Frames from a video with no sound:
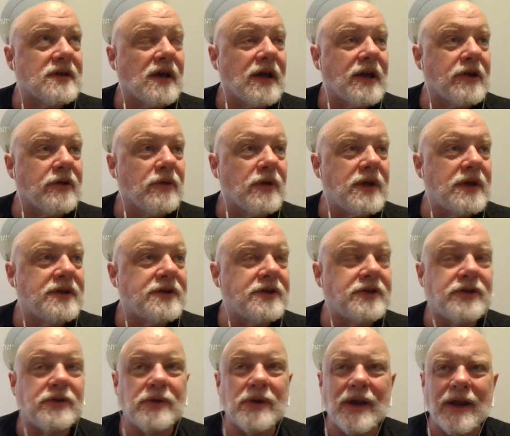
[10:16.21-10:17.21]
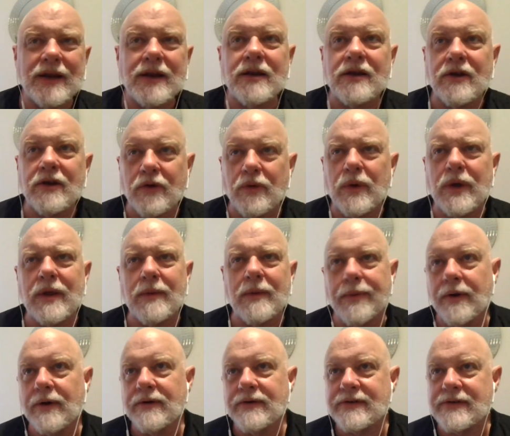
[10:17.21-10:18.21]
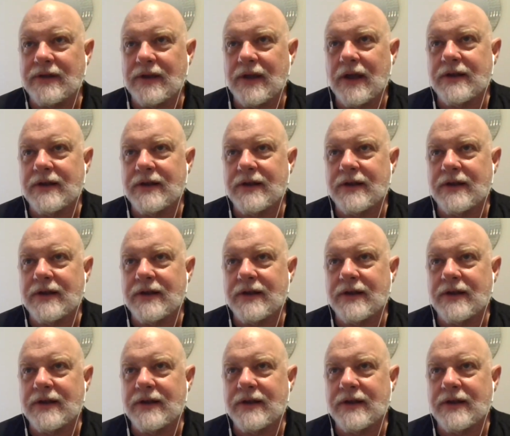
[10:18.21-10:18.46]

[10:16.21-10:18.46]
I agreed to do it. I didn't agree personally.